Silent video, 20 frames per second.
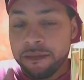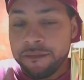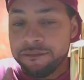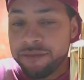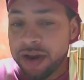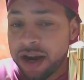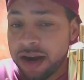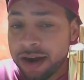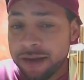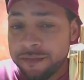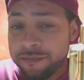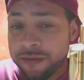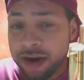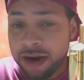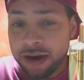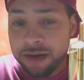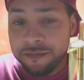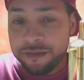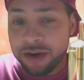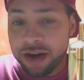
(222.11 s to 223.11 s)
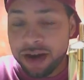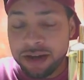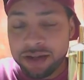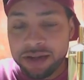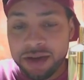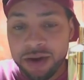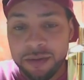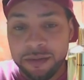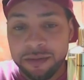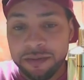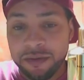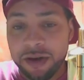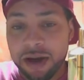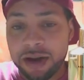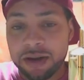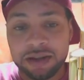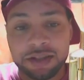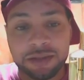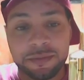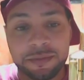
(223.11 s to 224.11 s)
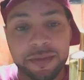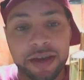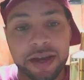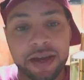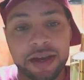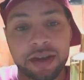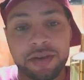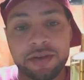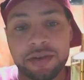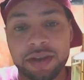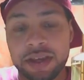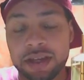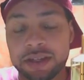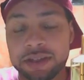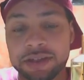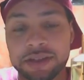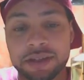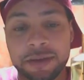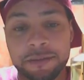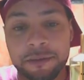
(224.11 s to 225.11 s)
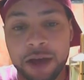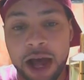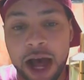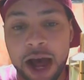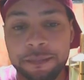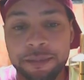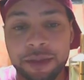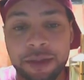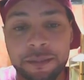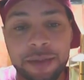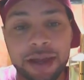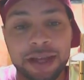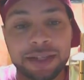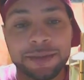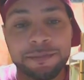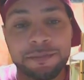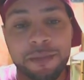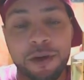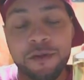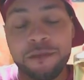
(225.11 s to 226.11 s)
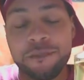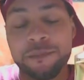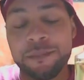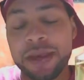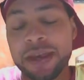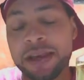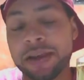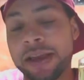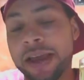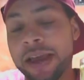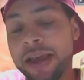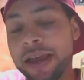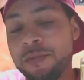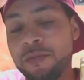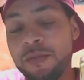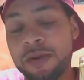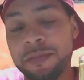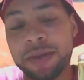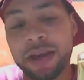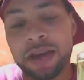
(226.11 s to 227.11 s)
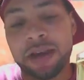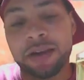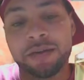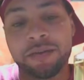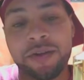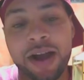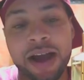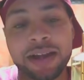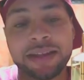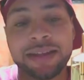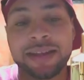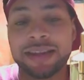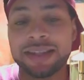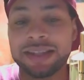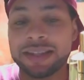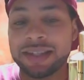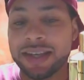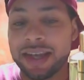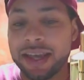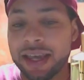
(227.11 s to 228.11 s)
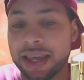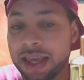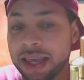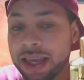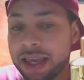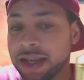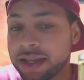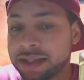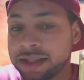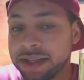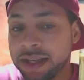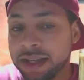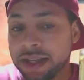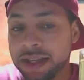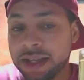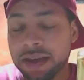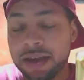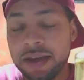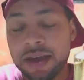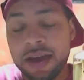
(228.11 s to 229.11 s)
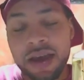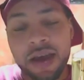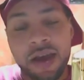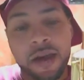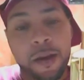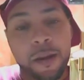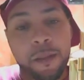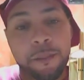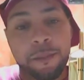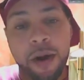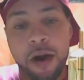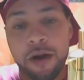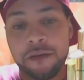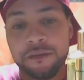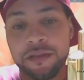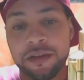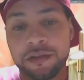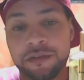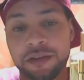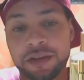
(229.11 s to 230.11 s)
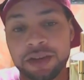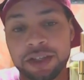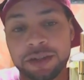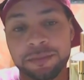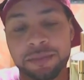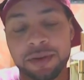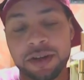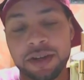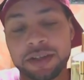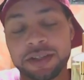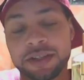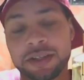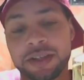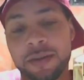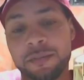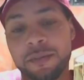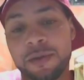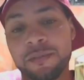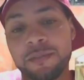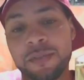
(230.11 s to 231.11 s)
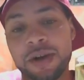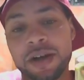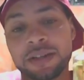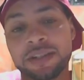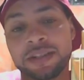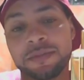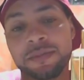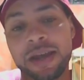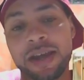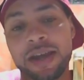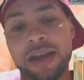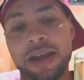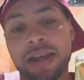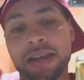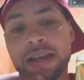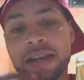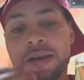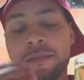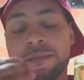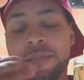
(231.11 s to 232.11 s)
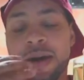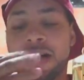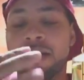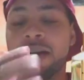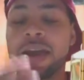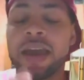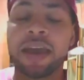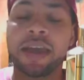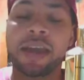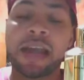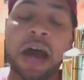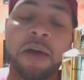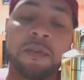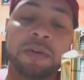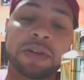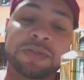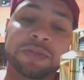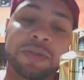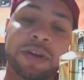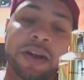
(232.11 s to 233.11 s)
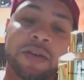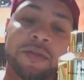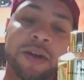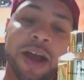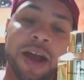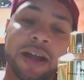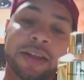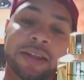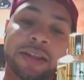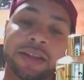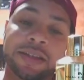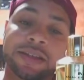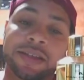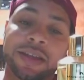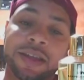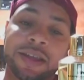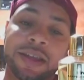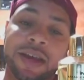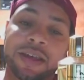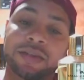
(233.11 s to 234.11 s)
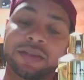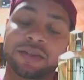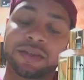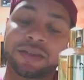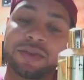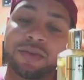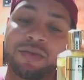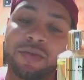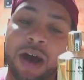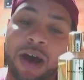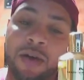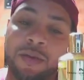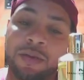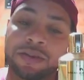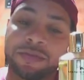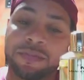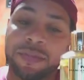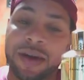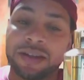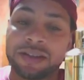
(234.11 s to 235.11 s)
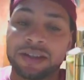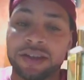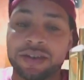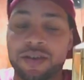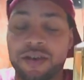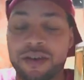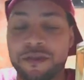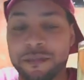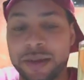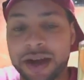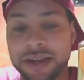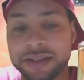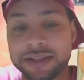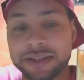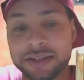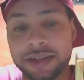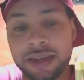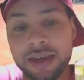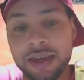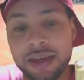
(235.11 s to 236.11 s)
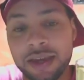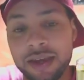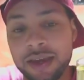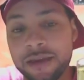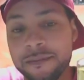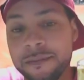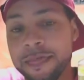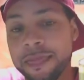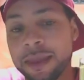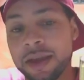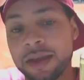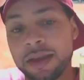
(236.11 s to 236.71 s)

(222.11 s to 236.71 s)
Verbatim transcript: Very, very, very dope fragrance, man. Gonna get you some compliments. Both men and women can rock this easily. Perfect for the spring and summer months, man. I get about eight hours when I rock this, another two hours bouncing off my skin.